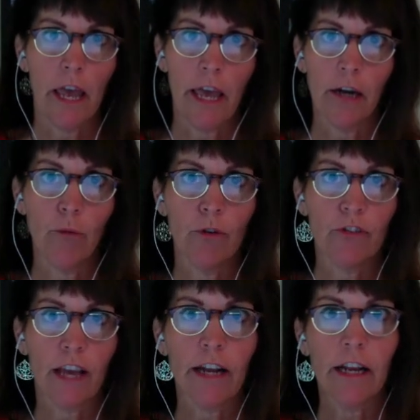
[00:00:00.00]
and it was
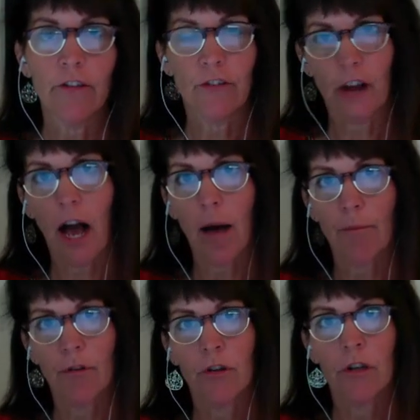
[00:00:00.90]
getting
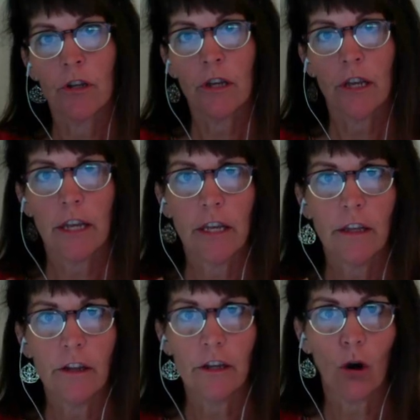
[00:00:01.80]
stopped
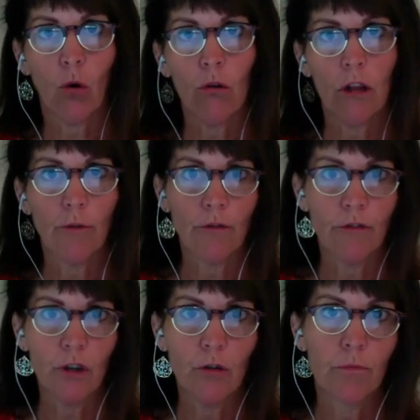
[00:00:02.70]
in the COLA
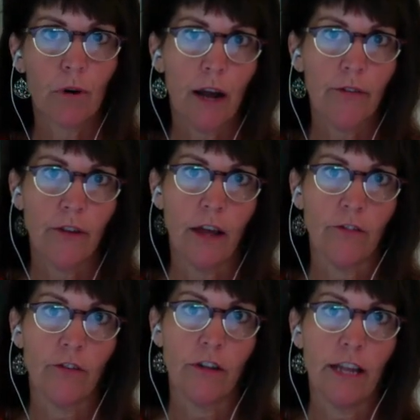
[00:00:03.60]
review
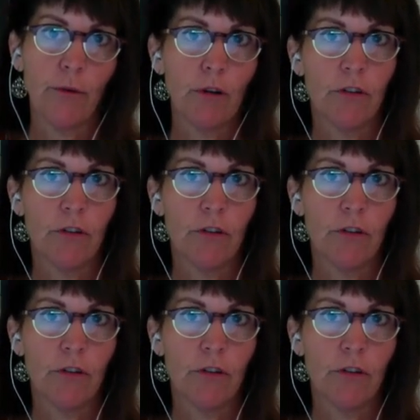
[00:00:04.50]
process, and they